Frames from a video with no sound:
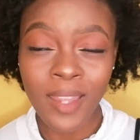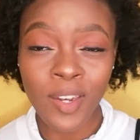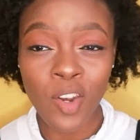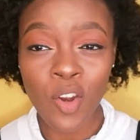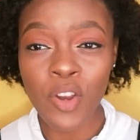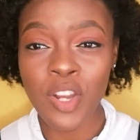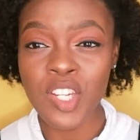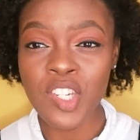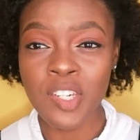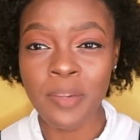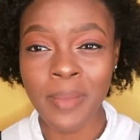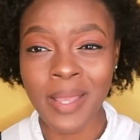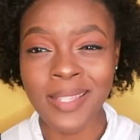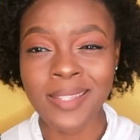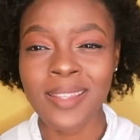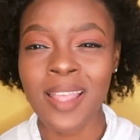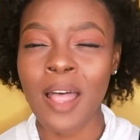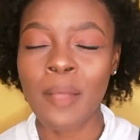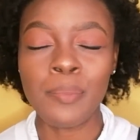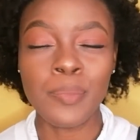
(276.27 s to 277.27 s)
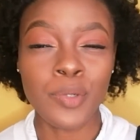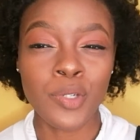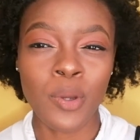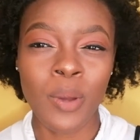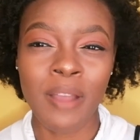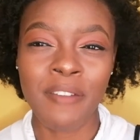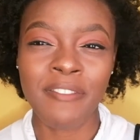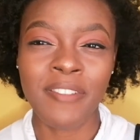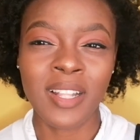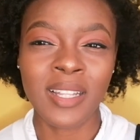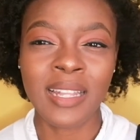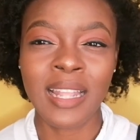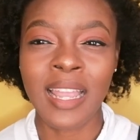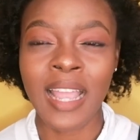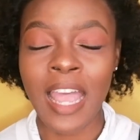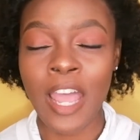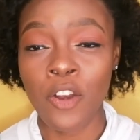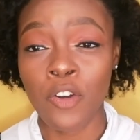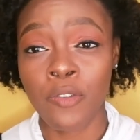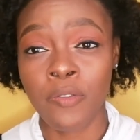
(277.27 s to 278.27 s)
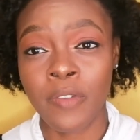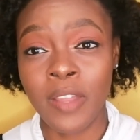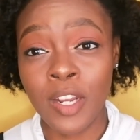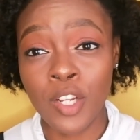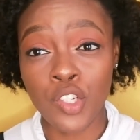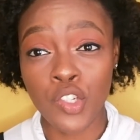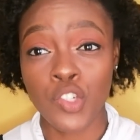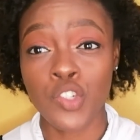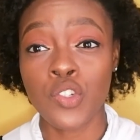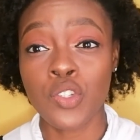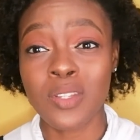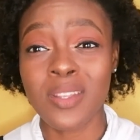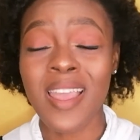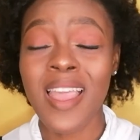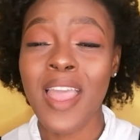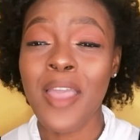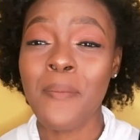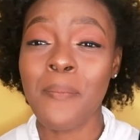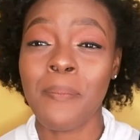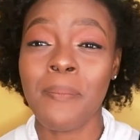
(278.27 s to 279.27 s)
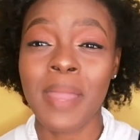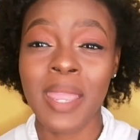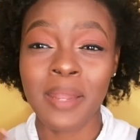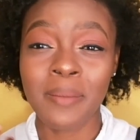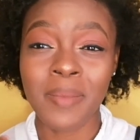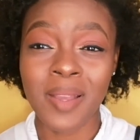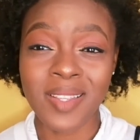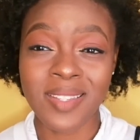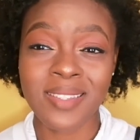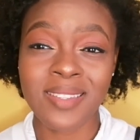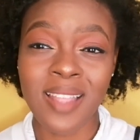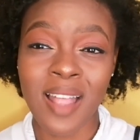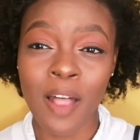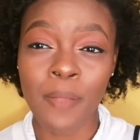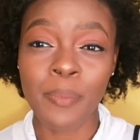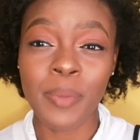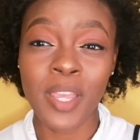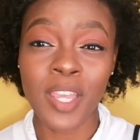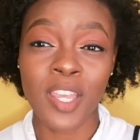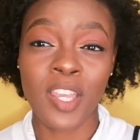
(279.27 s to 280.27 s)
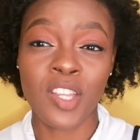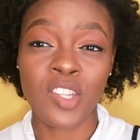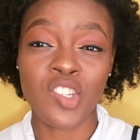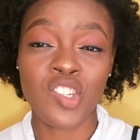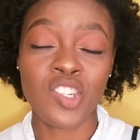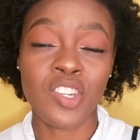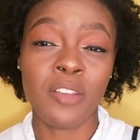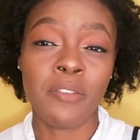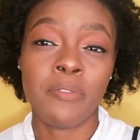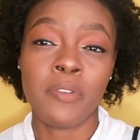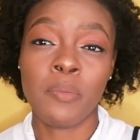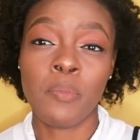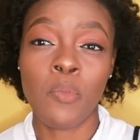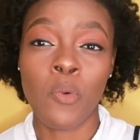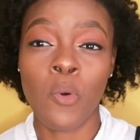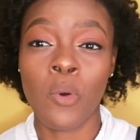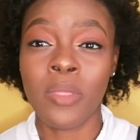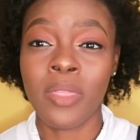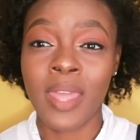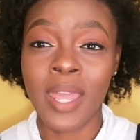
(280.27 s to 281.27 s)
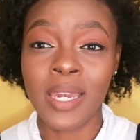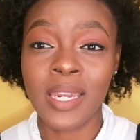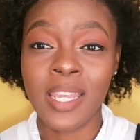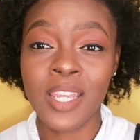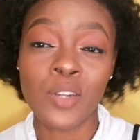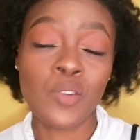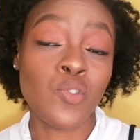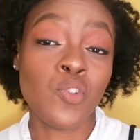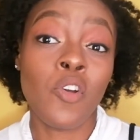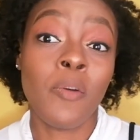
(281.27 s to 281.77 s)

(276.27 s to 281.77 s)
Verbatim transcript: nourishing my scalp no i felt like aloe vera juice made my scalp itch even more than it